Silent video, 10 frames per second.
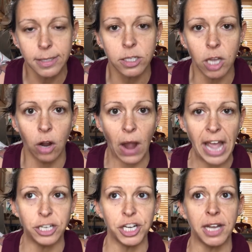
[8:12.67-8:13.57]
So
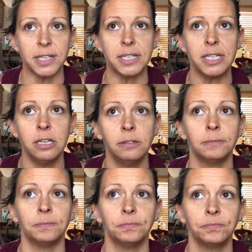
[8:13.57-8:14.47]
I just
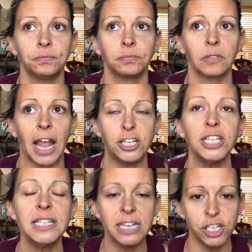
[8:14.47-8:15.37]

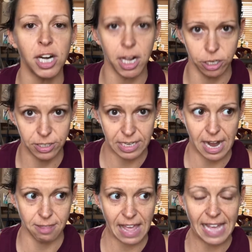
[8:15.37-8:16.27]
need you to
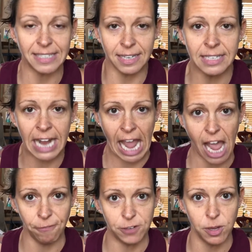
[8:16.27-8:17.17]
understand that it doesn't
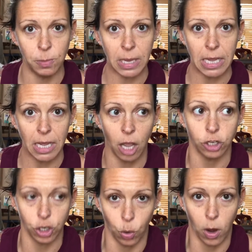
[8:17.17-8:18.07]
have to be a
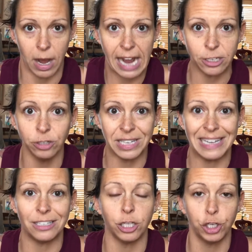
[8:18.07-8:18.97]
chore.
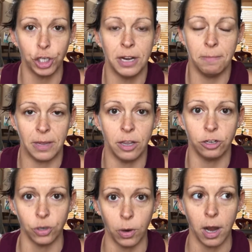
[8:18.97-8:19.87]
Exercise shouldn't be a
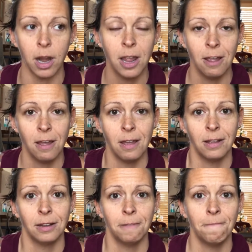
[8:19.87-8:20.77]
chore.
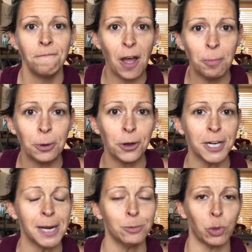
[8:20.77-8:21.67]
Fun
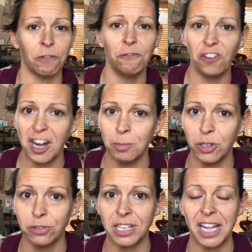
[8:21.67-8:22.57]
programs with fun
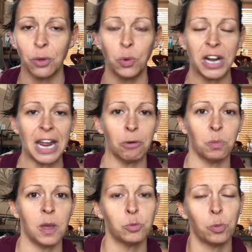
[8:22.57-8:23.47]
music, working out
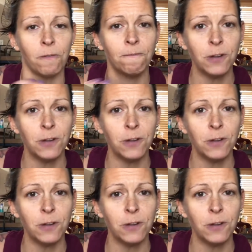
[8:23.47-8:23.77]
with people